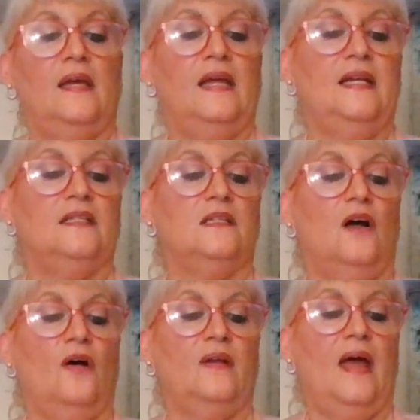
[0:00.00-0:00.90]
and it's
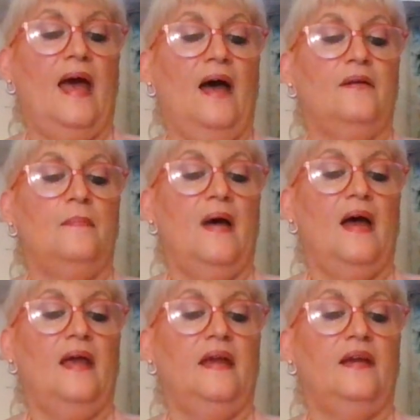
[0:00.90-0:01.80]
called Out of
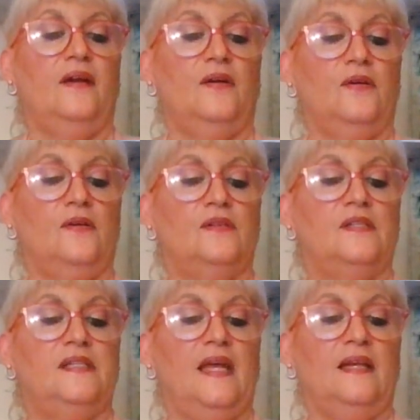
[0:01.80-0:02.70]
My Hair
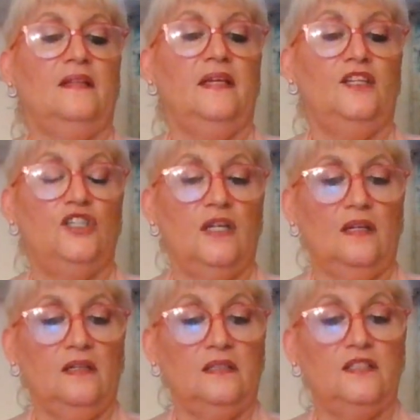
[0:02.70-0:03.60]
Daily
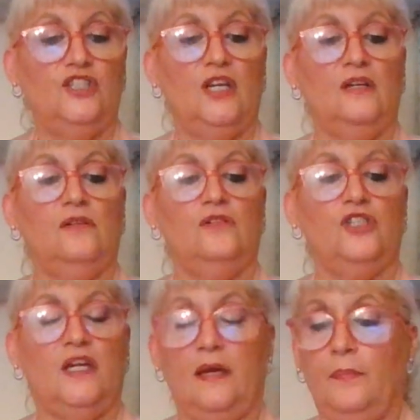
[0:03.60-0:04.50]
Gentle
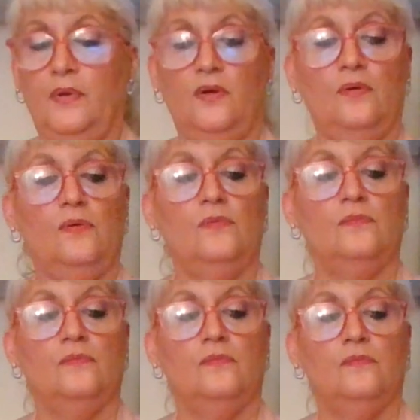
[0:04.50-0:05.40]
Shampoo.
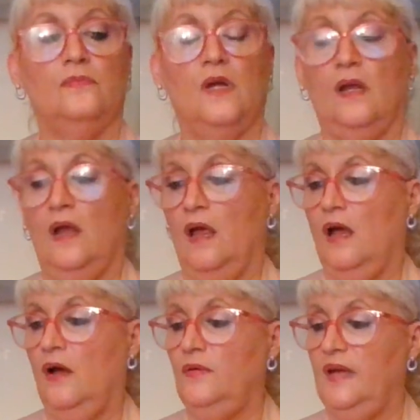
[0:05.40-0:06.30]

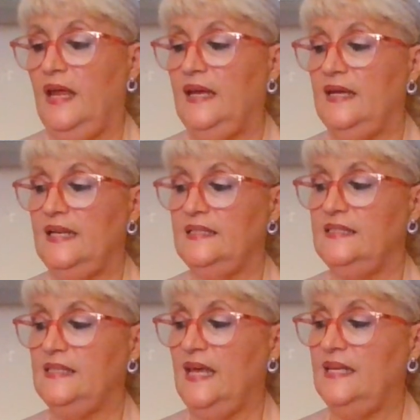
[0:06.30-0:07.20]
Okay, and it
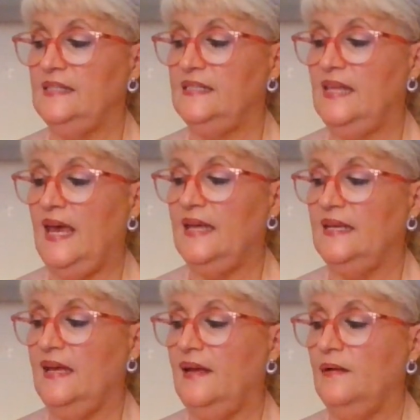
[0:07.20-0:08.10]
says
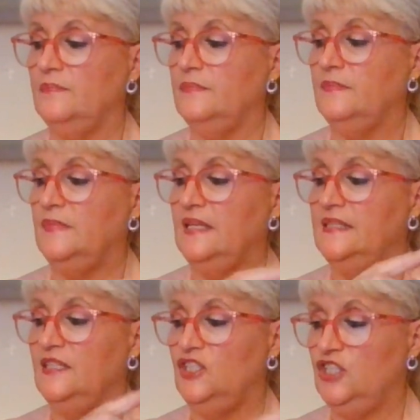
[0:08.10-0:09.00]
that
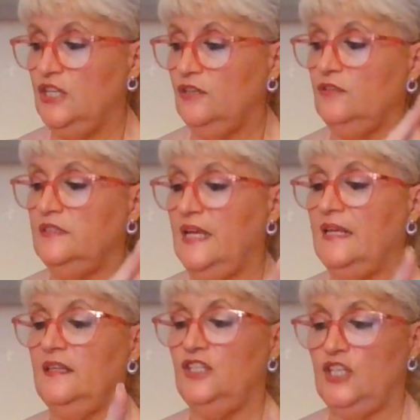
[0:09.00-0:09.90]
it's a gentle
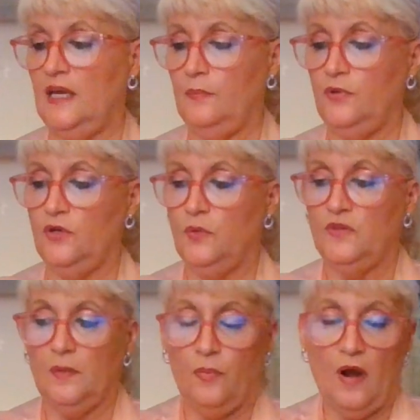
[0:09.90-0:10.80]
daily shampoo
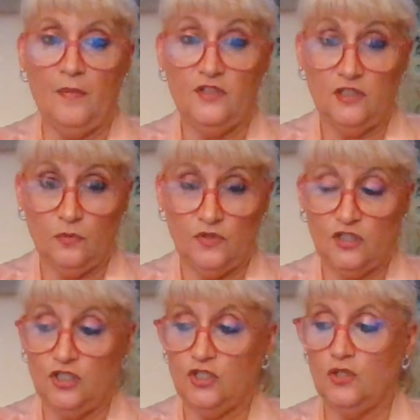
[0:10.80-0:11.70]
with the promise to
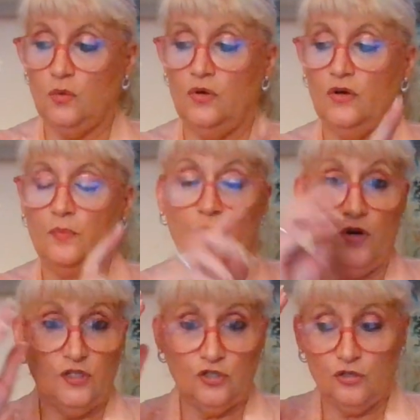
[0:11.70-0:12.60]
restore
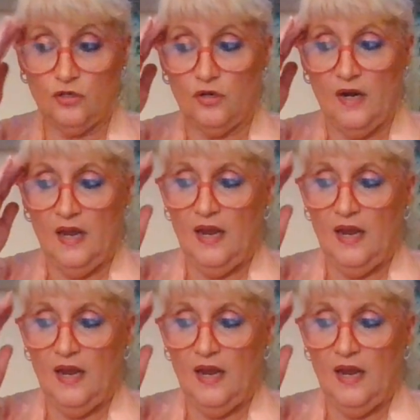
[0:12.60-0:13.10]
moisture